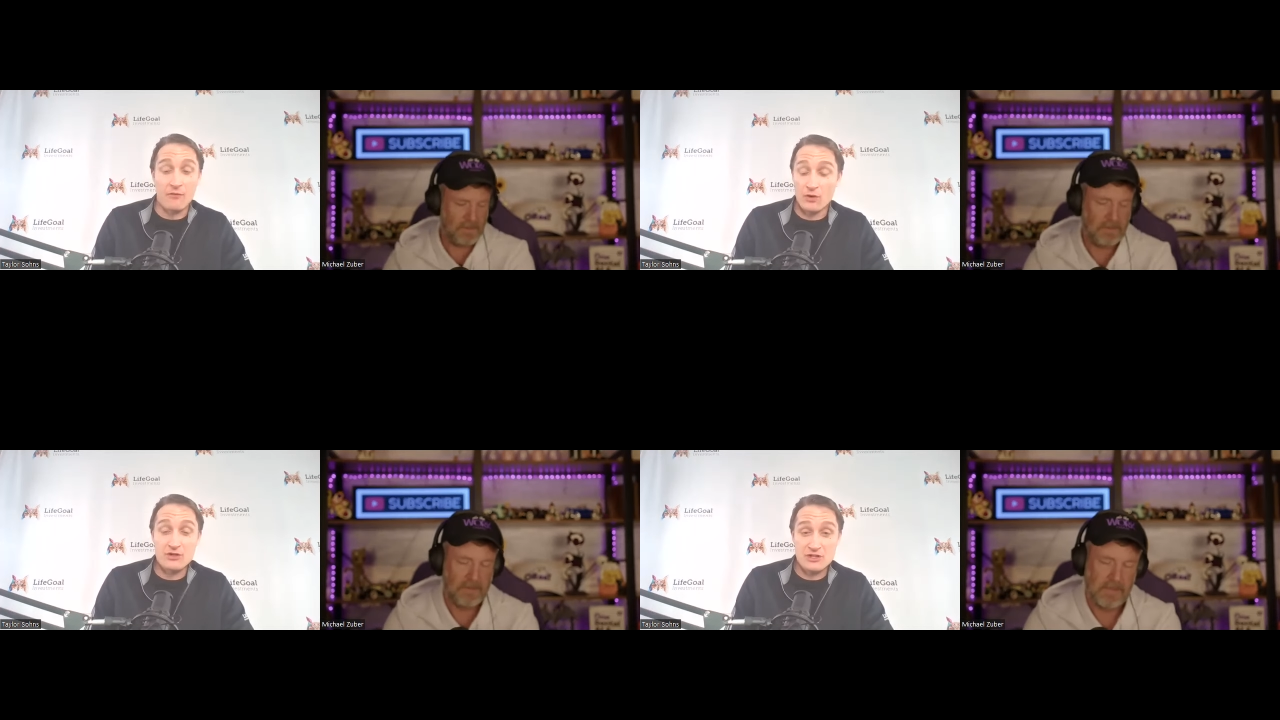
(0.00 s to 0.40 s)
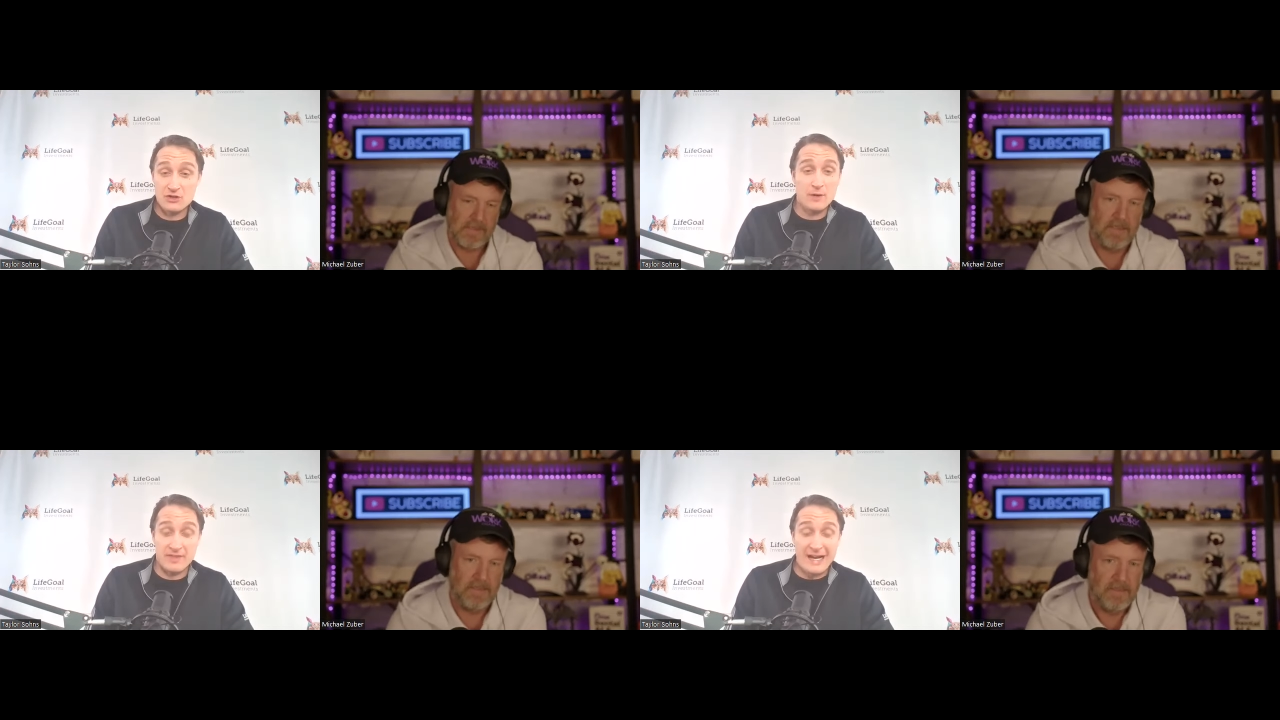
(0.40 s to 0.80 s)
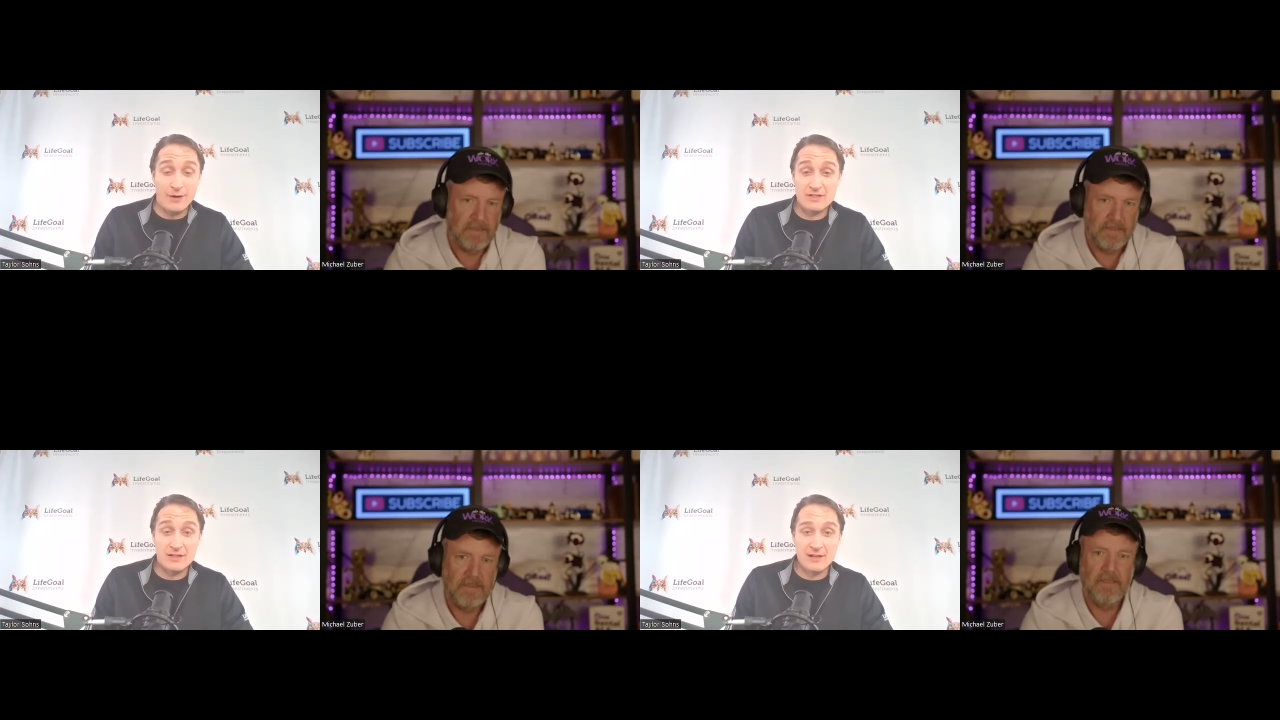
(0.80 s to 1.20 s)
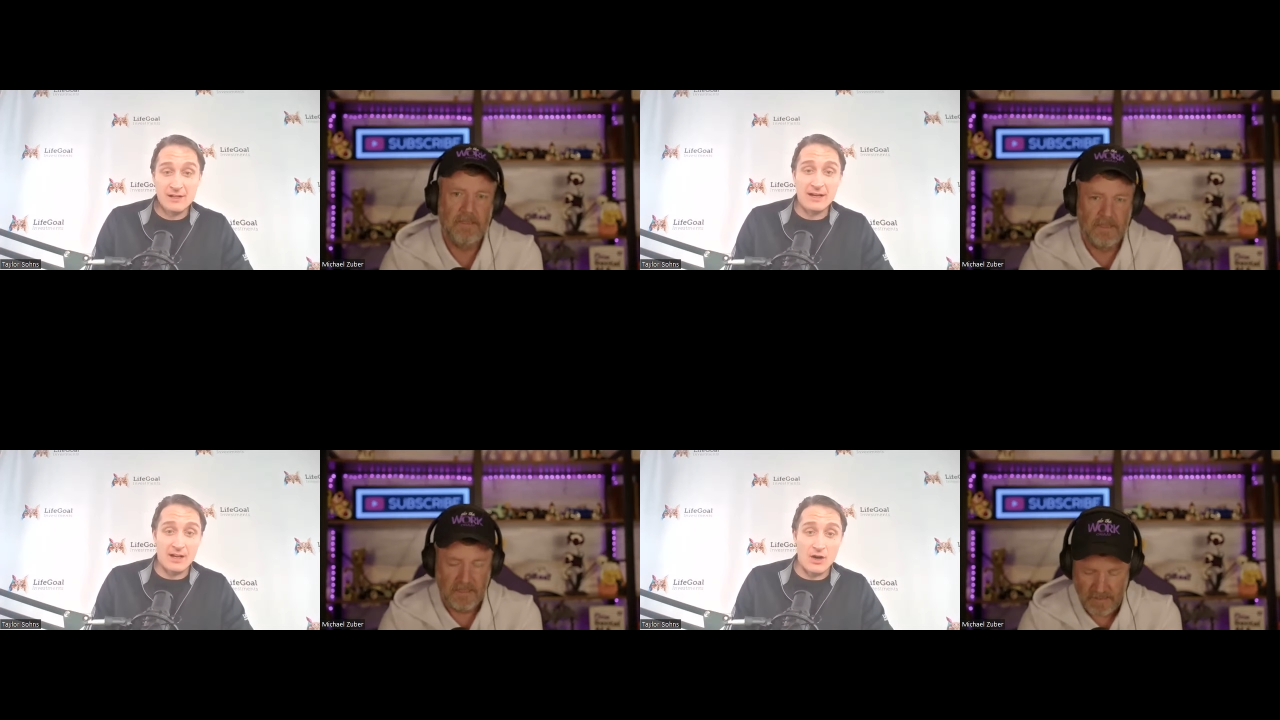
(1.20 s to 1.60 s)
Speaker 1: afford to do without?
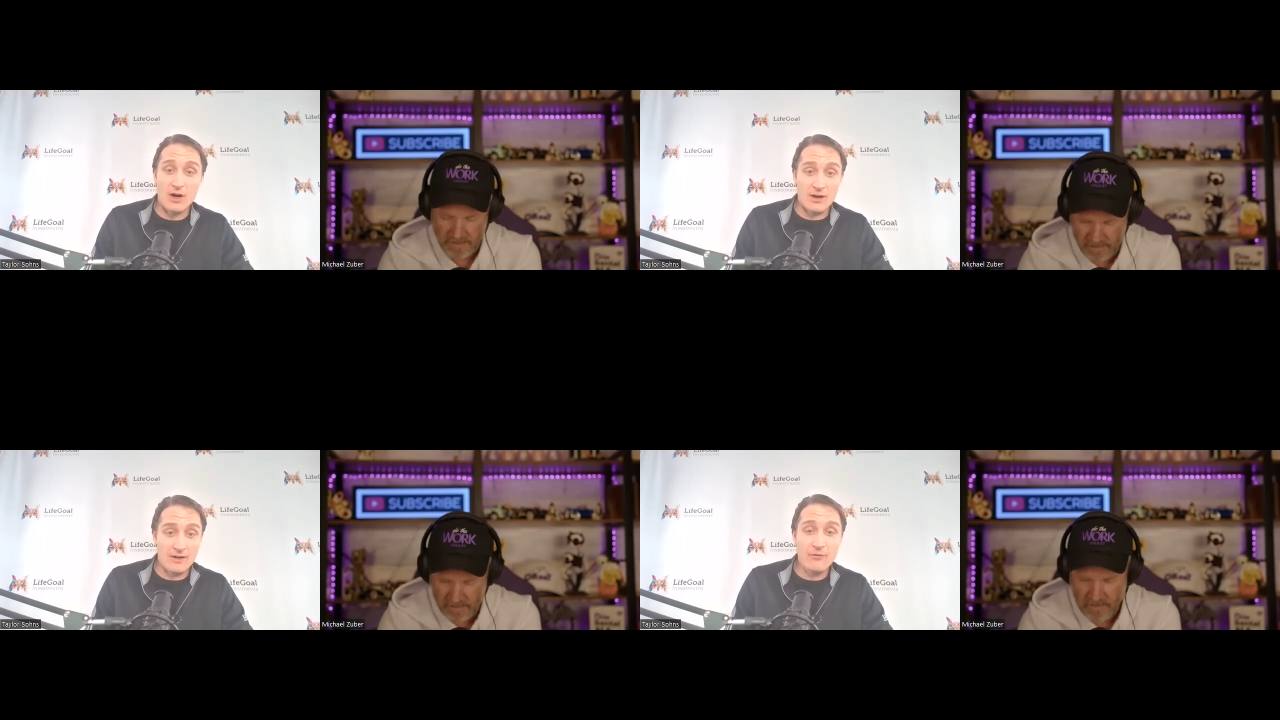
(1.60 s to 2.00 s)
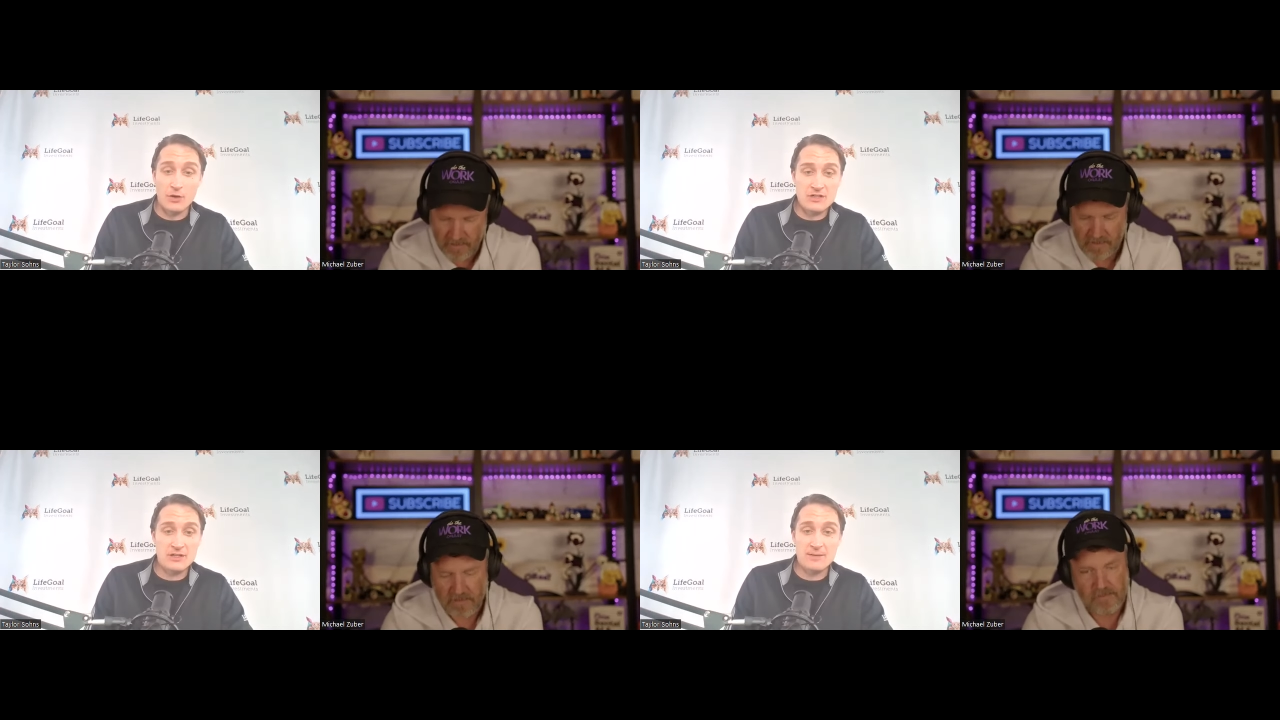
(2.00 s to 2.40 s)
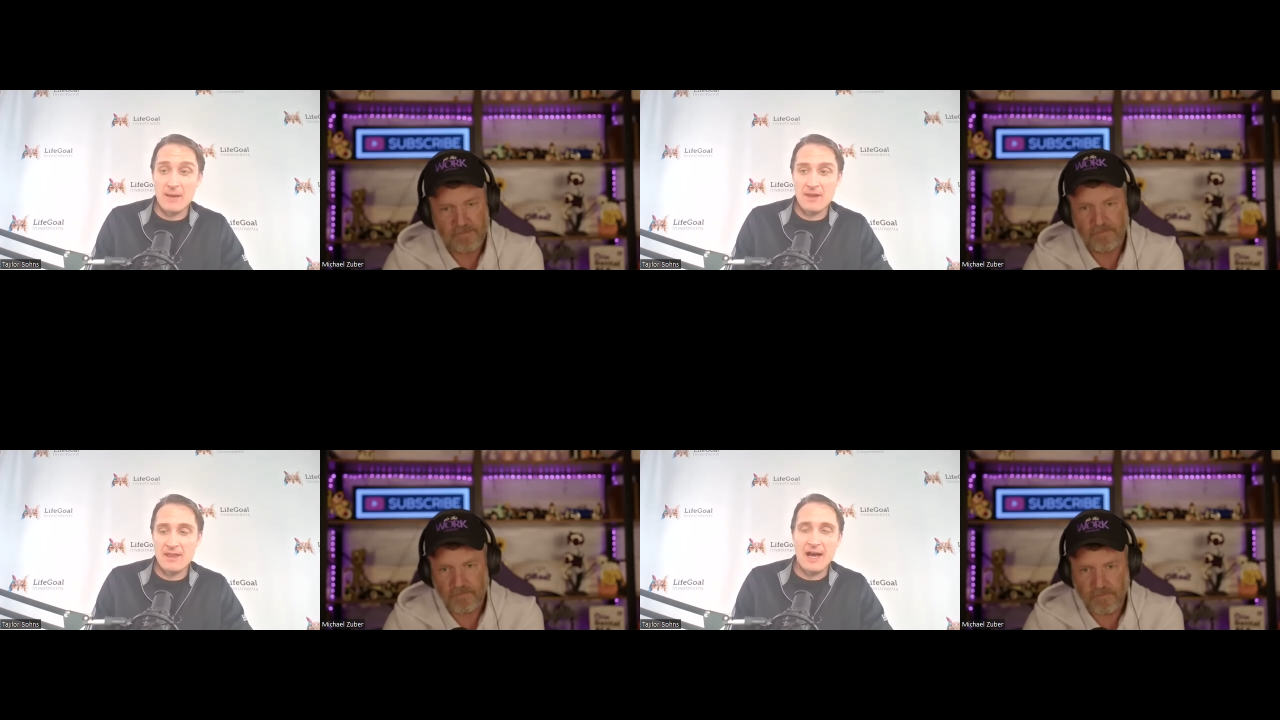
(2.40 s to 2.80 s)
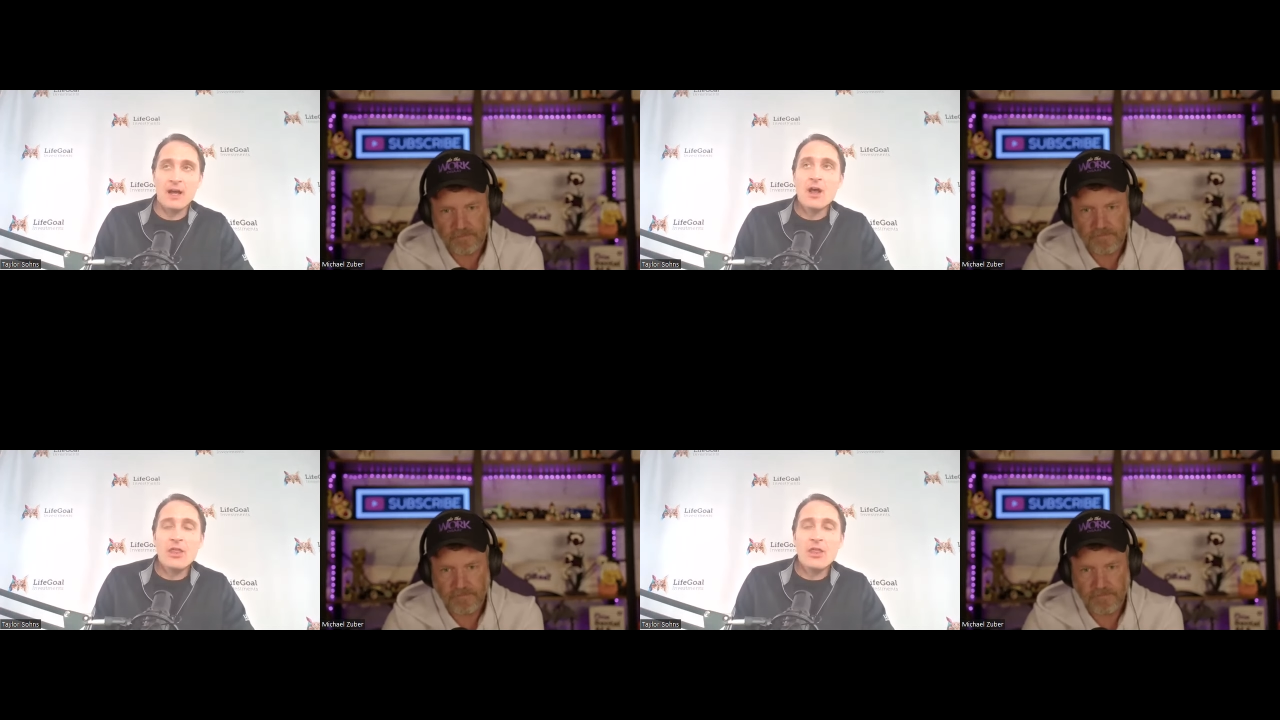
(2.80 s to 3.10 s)
And a car, unfortunately, might be that.